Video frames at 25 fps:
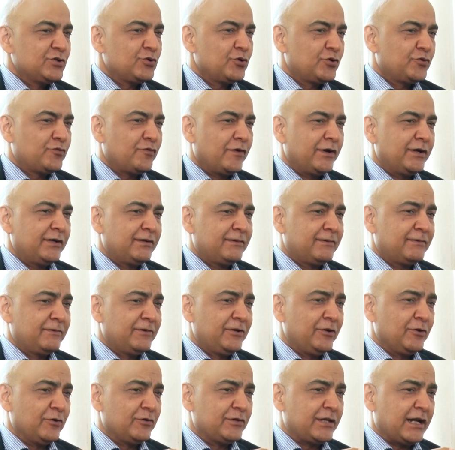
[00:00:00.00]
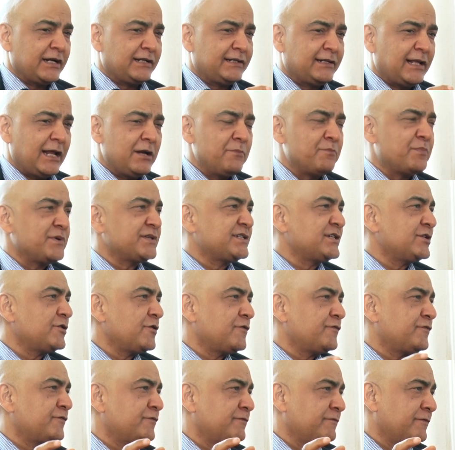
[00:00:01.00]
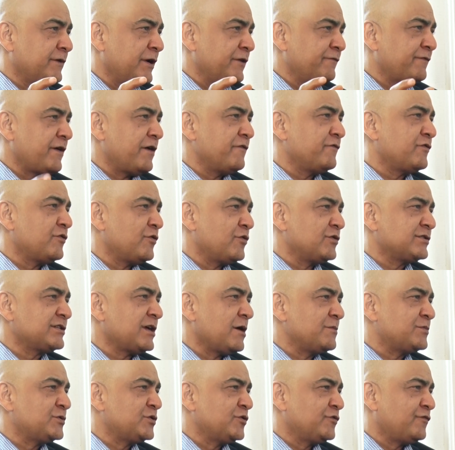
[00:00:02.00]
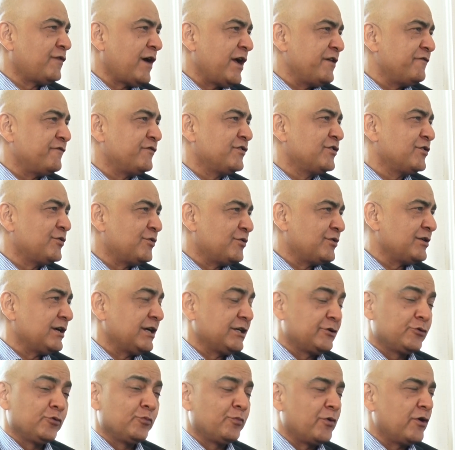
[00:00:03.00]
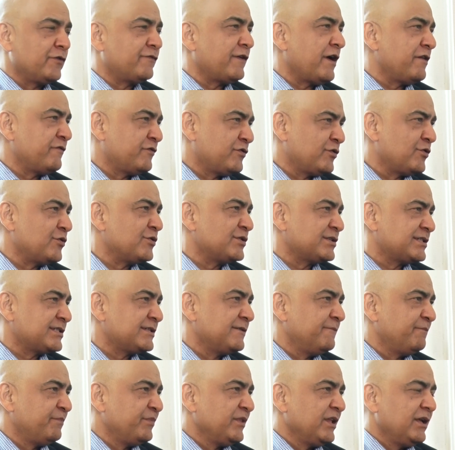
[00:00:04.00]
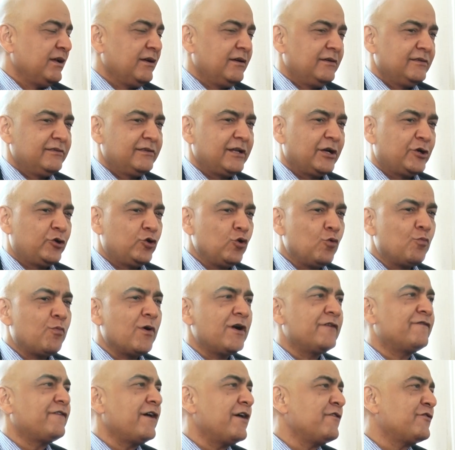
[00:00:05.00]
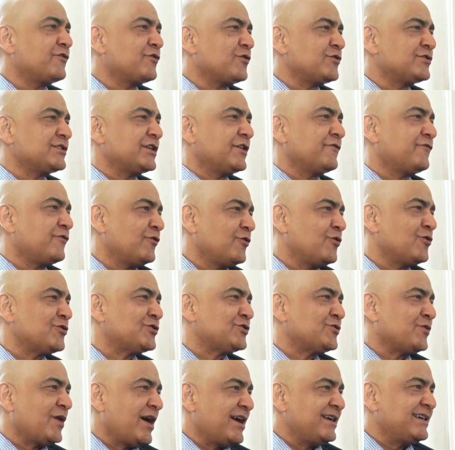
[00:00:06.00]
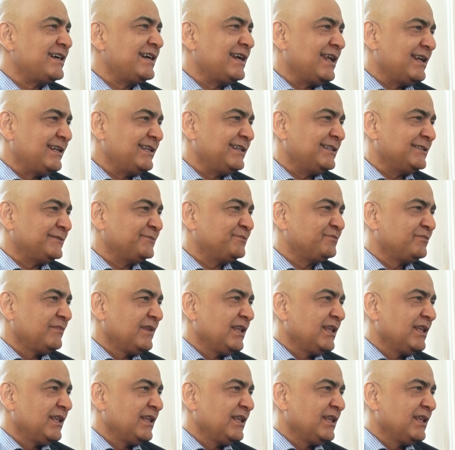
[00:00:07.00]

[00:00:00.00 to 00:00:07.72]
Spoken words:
So, that 10% of 25 crores comes to 2.5 crores. That 2.5 crores therefore goes to IIT Delhi